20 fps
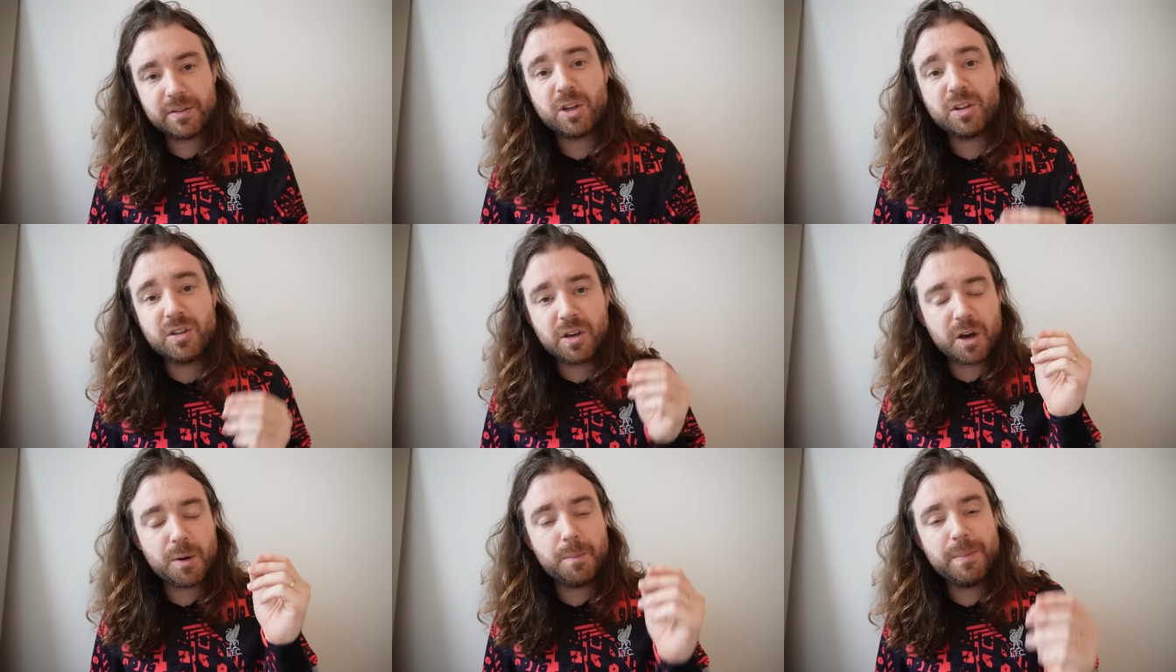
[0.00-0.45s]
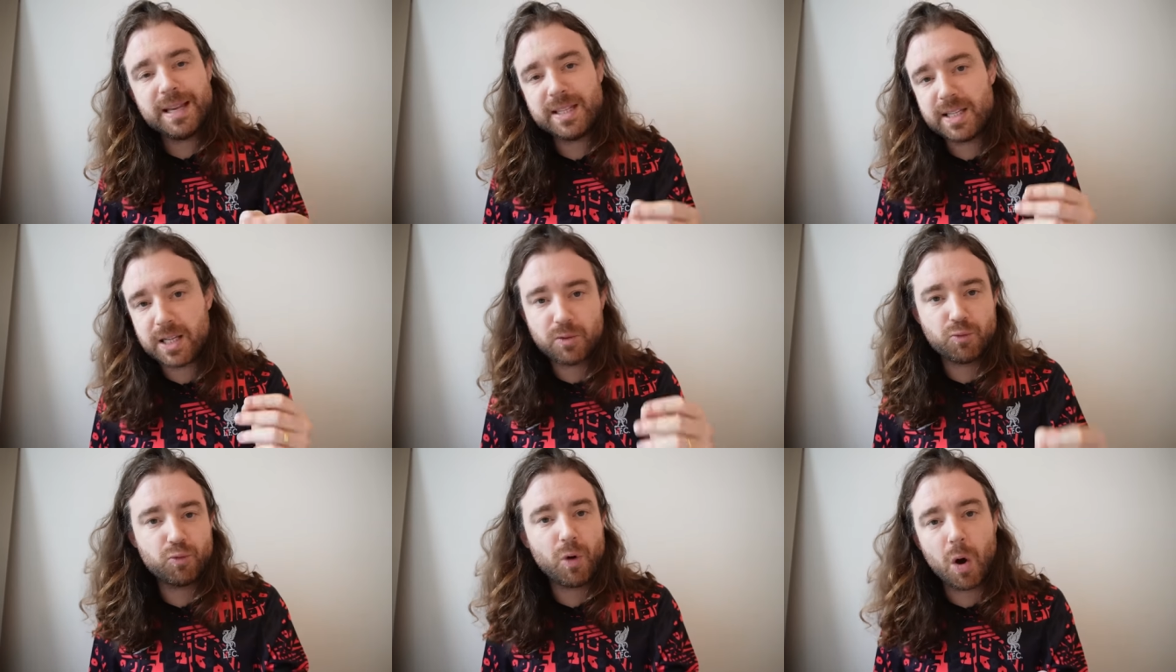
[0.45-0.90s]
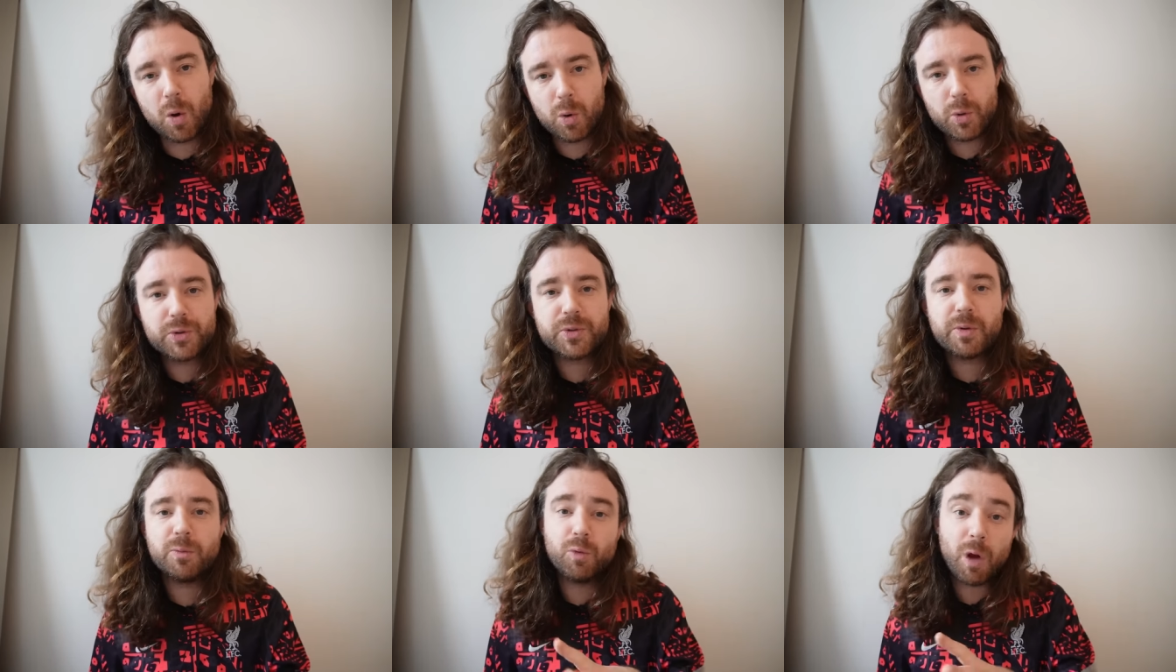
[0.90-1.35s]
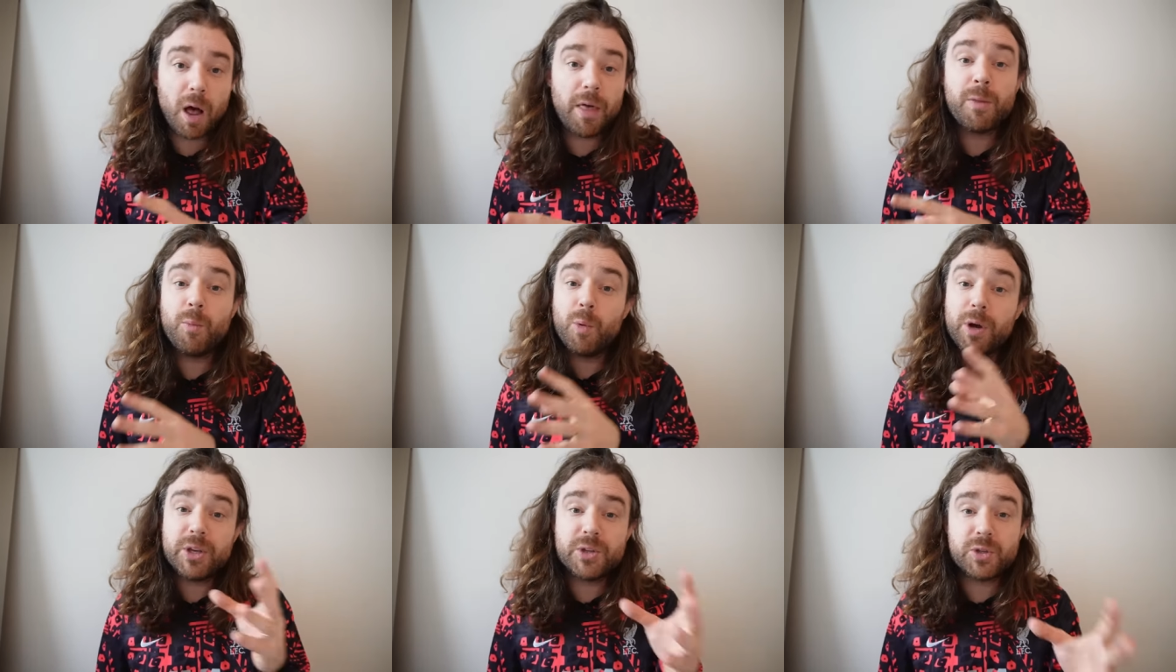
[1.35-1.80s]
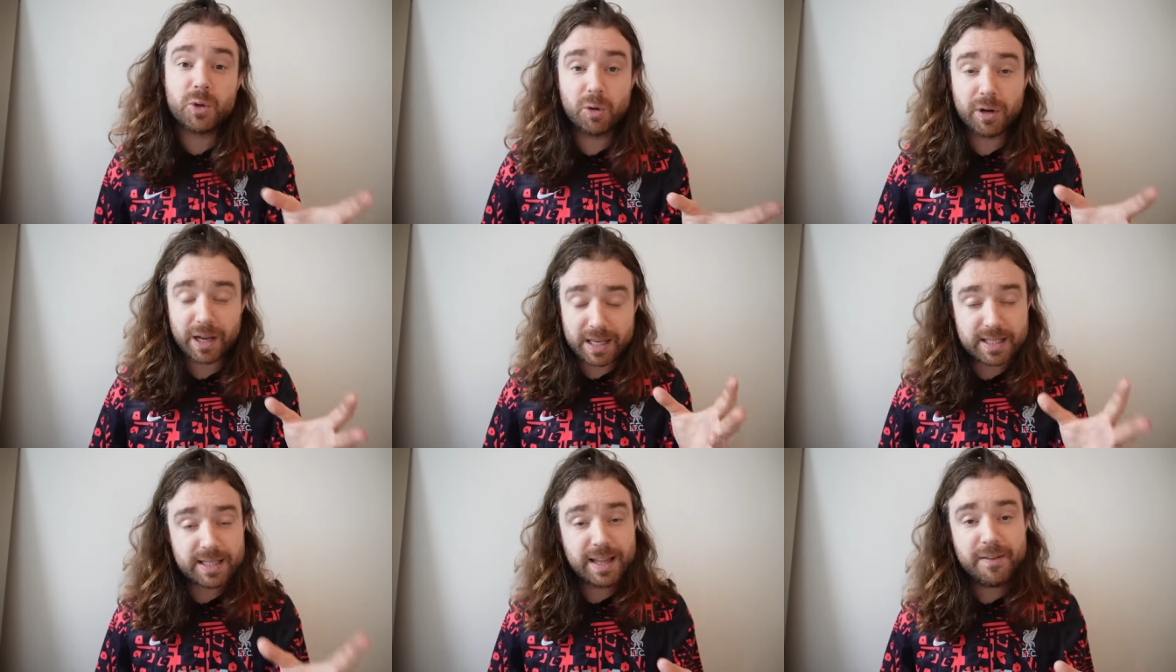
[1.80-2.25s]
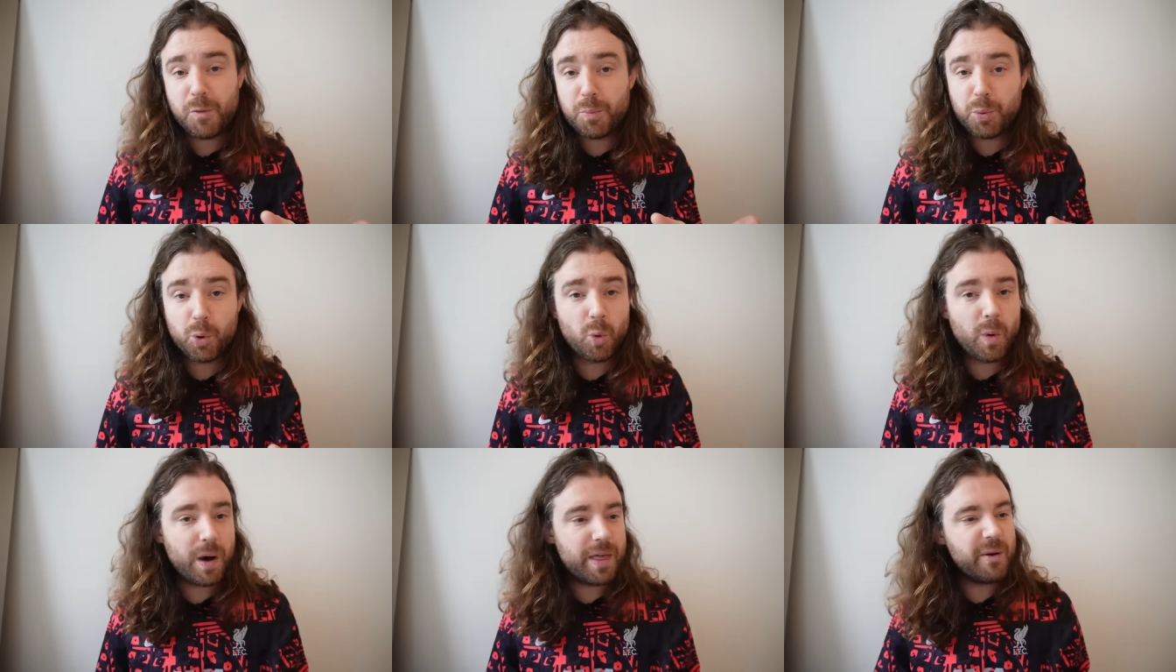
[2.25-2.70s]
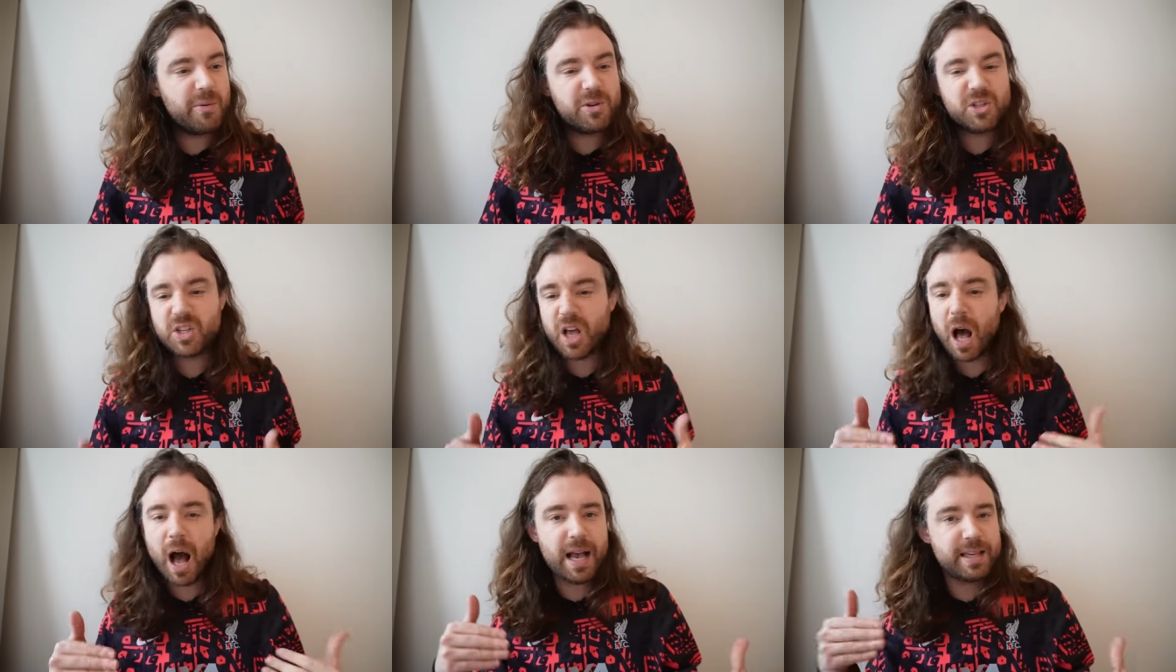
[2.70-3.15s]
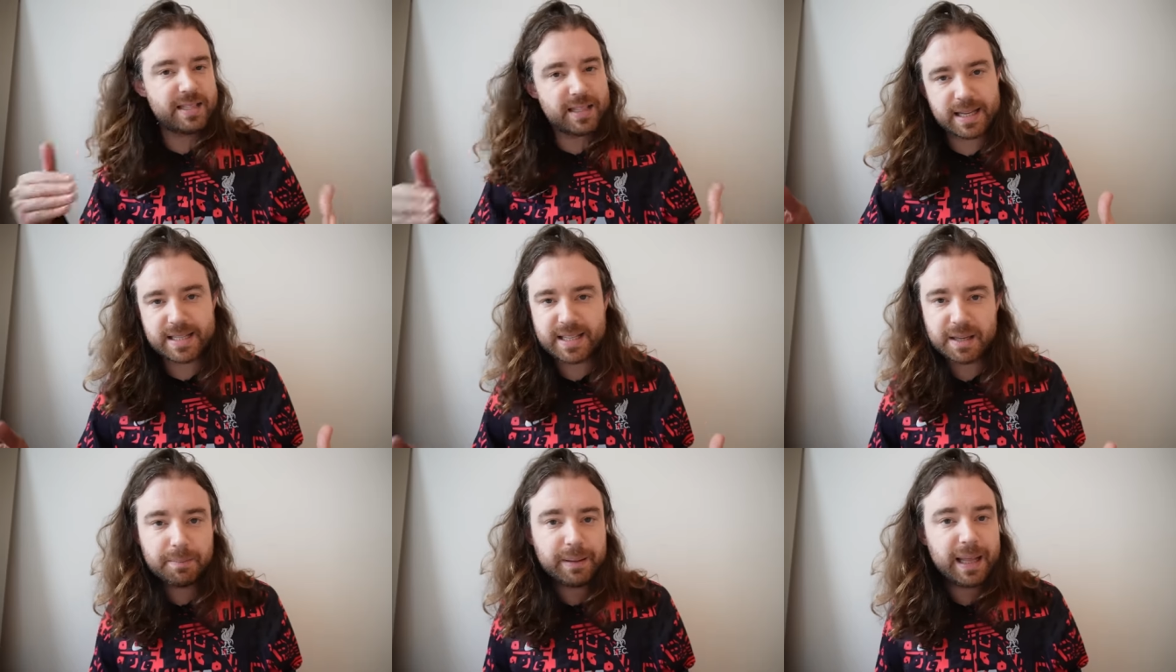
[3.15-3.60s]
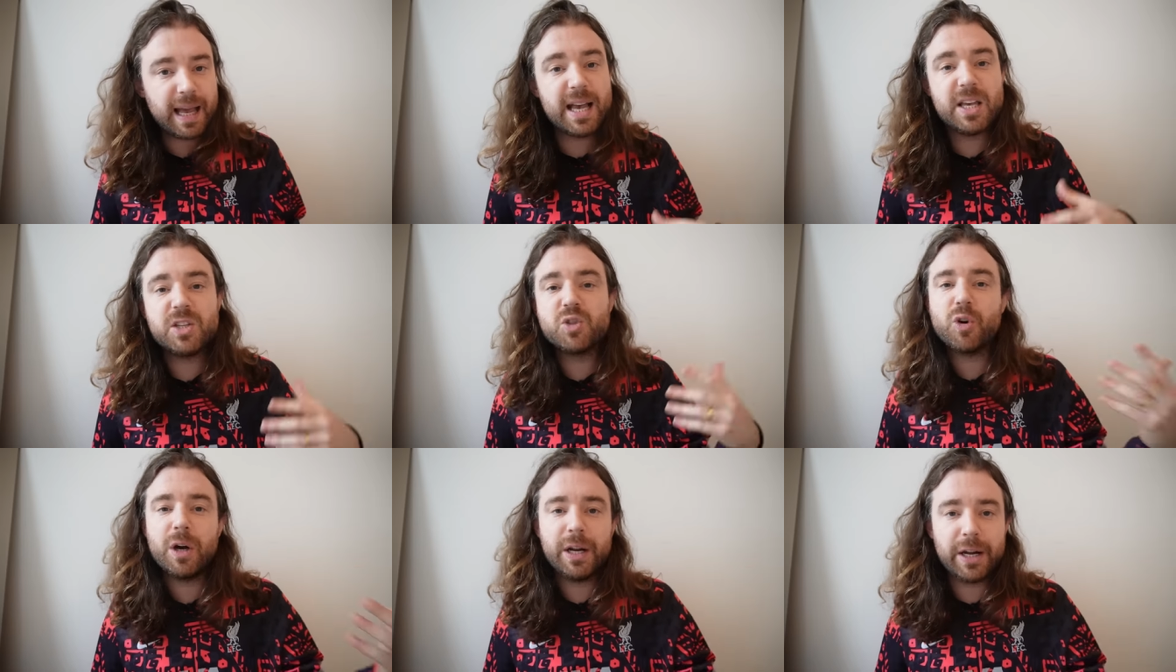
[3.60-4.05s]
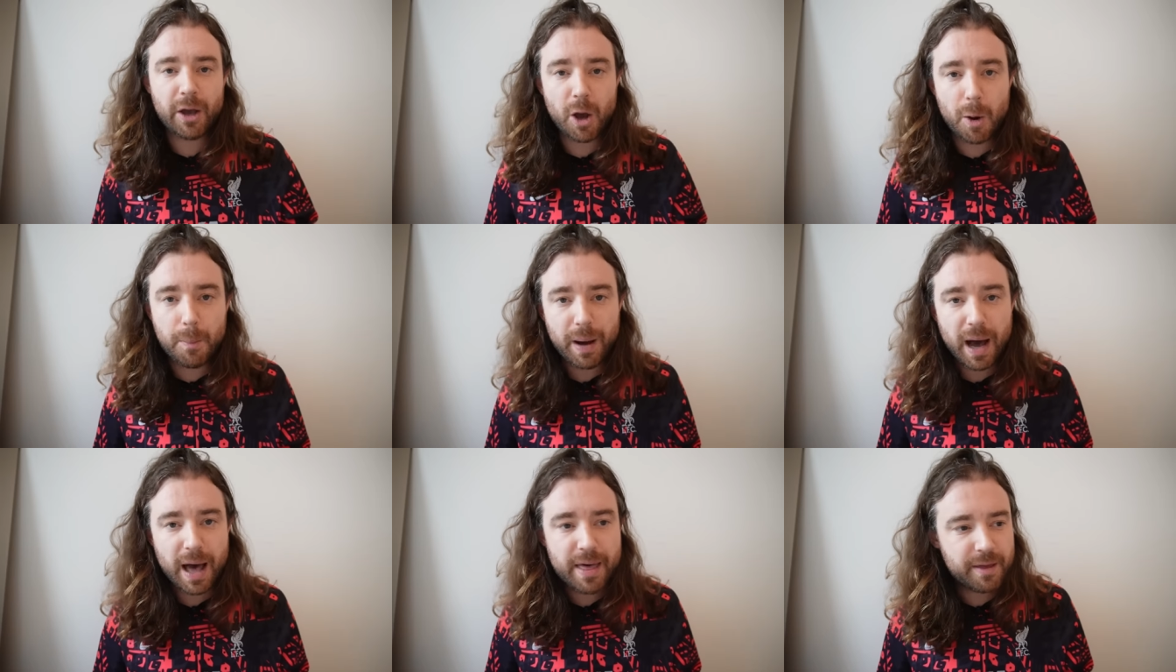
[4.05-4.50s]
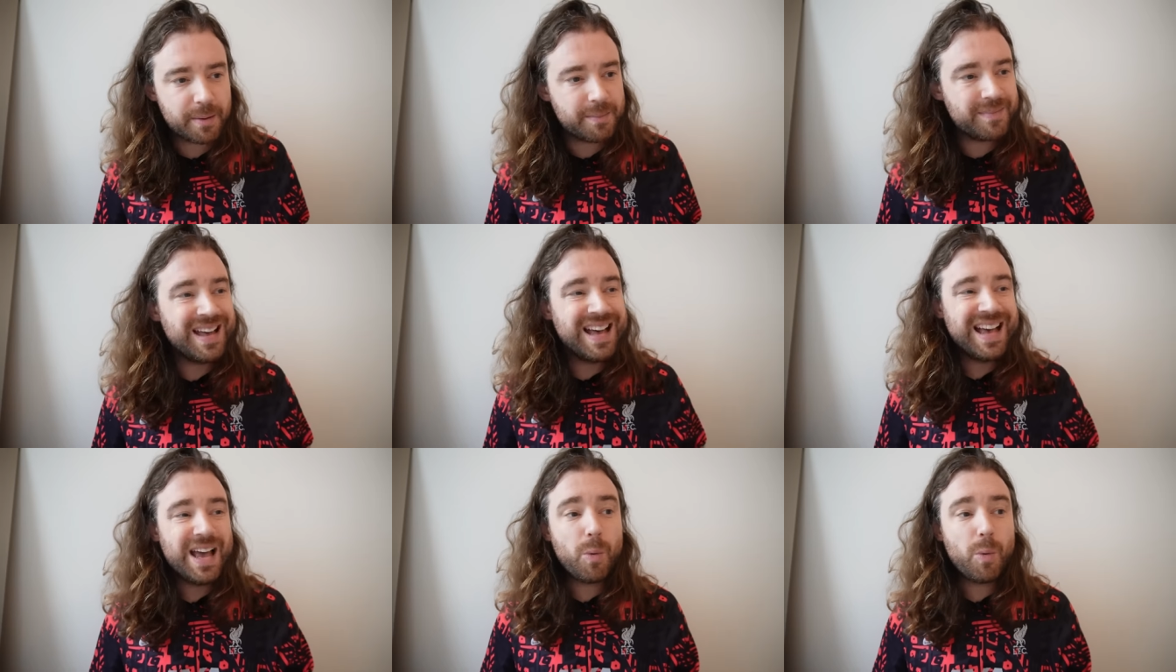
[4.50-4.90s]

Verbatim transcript: the committed roles rather than what you saw against Liverpool where they were just isolating players trying to go by them